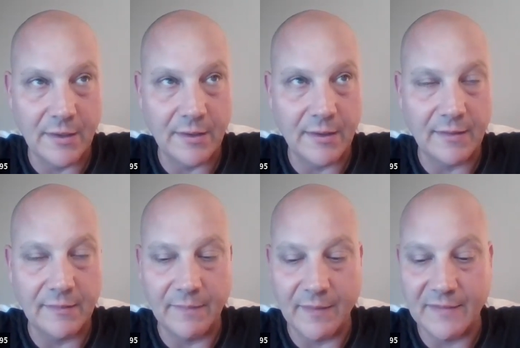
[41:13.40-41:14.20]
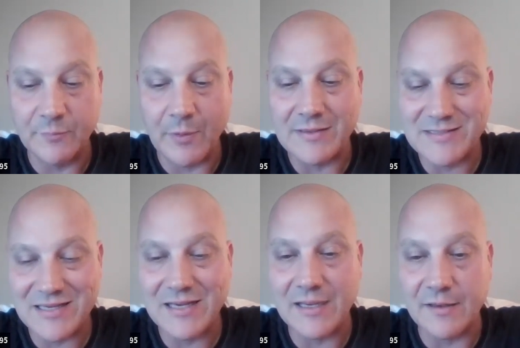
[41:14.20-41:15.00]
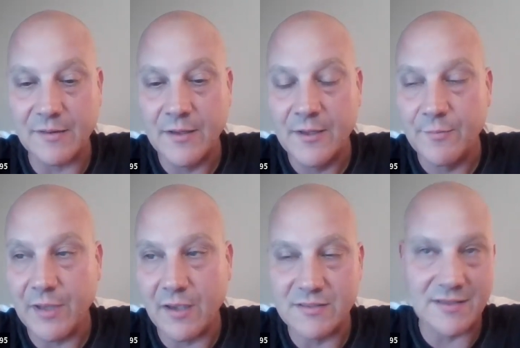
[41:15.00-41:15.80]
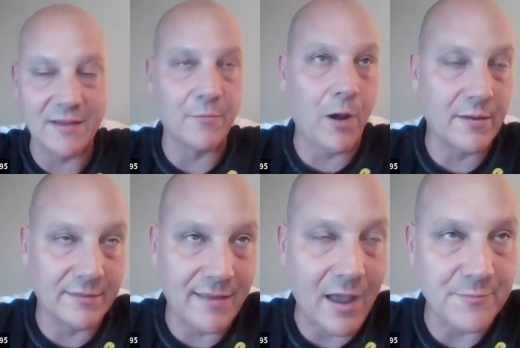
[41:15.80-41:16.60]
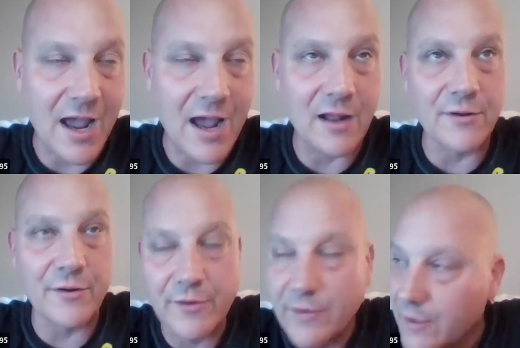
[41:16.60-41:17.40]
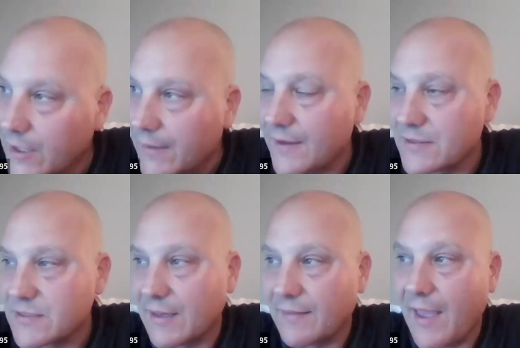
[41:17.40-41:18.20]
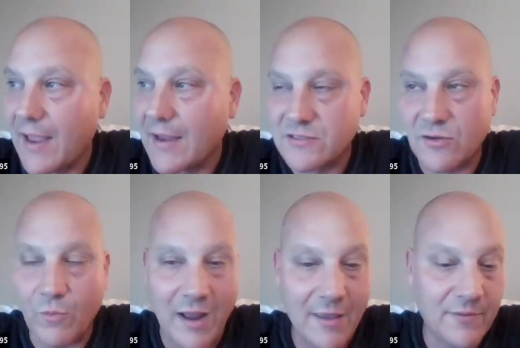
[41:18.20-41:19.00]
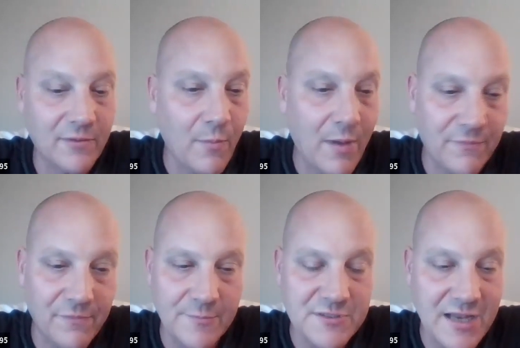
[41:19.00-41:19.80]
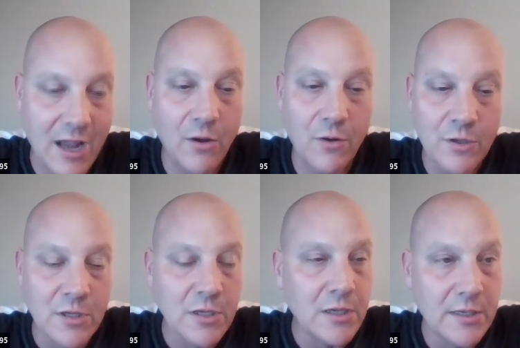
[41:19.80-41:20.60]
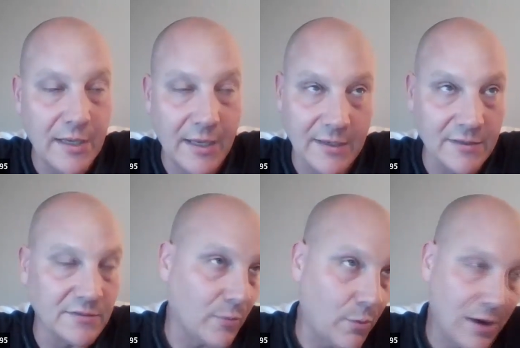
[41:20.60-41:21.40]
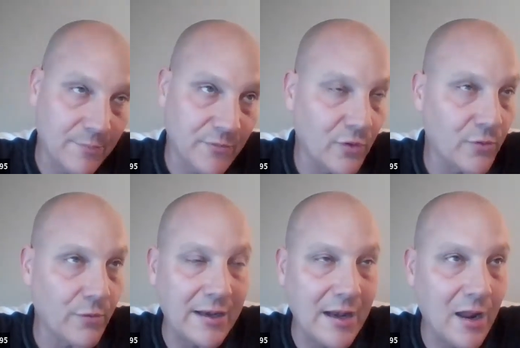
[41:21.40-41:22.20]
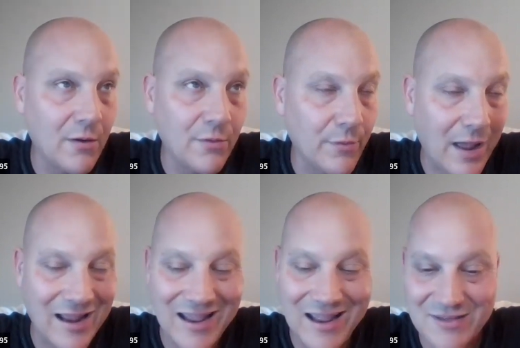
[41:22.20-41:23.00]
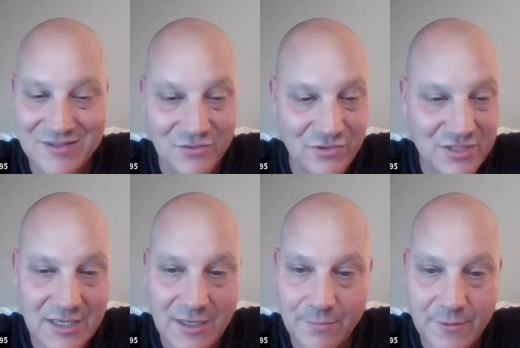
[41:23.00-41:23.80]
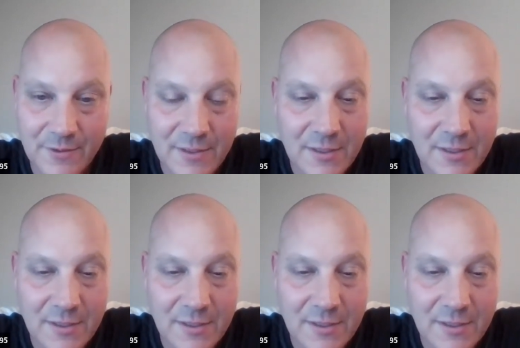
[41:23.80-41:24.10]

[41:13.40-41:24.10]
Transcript: it, it's been sitting because they want top dollar and things like that. So when I do my flips now, and the one I'm doing right now, I got it so cheap,